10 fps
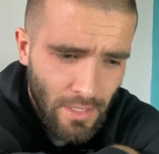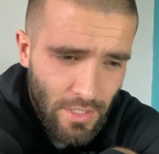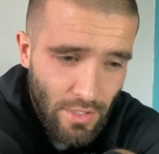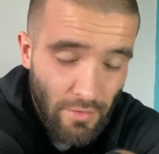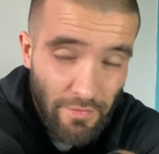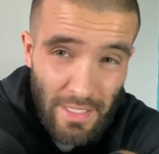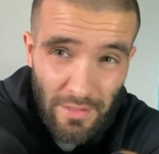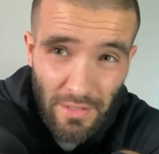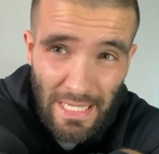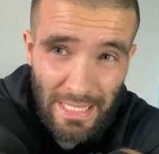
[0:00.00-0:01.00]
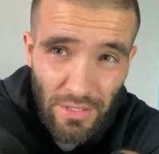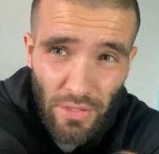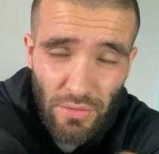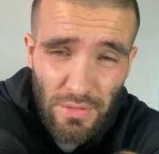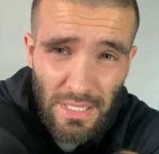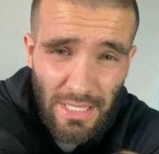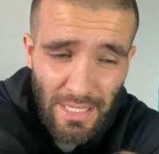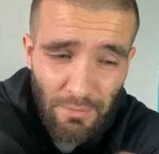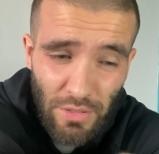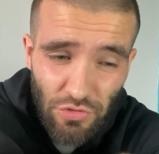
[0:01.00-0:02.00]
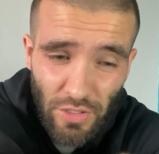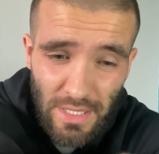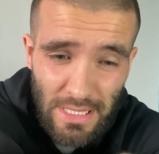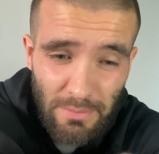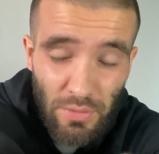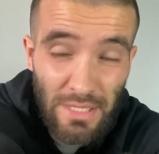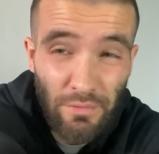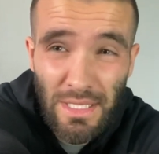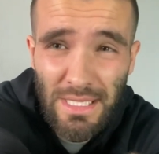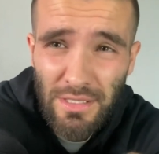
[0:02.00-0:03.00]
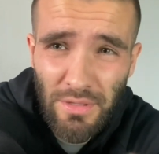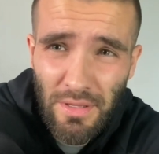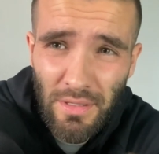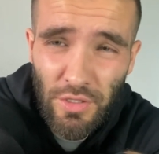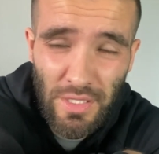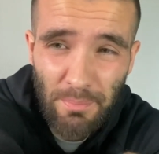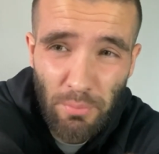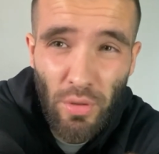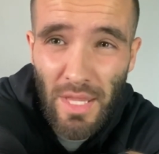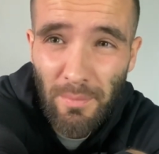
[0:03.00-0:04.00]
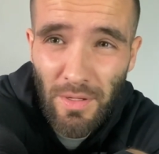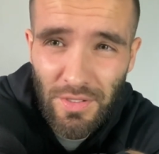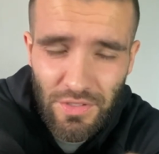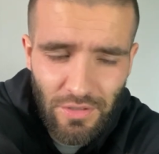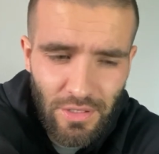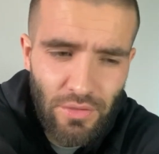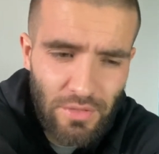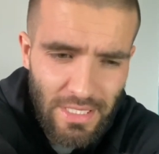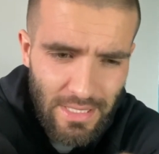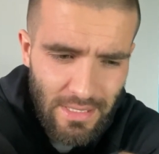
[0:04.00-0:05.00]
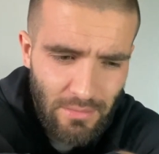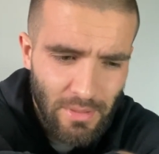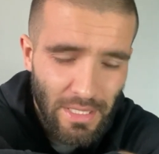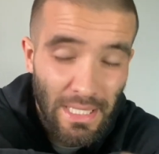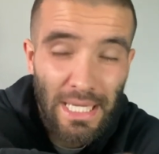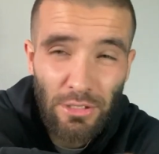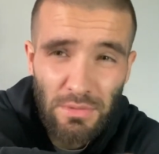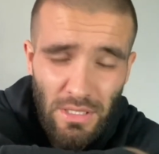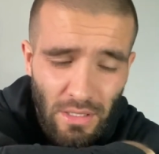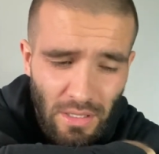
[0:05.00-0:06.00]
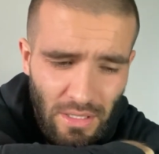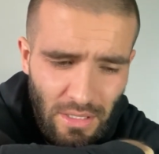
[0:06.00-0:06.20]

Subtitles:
So the fact that I had those, and when I was trying to sleep, I wasn't even listening to anything, I just put them on to try and noise cancel a bit, and that helped a lot.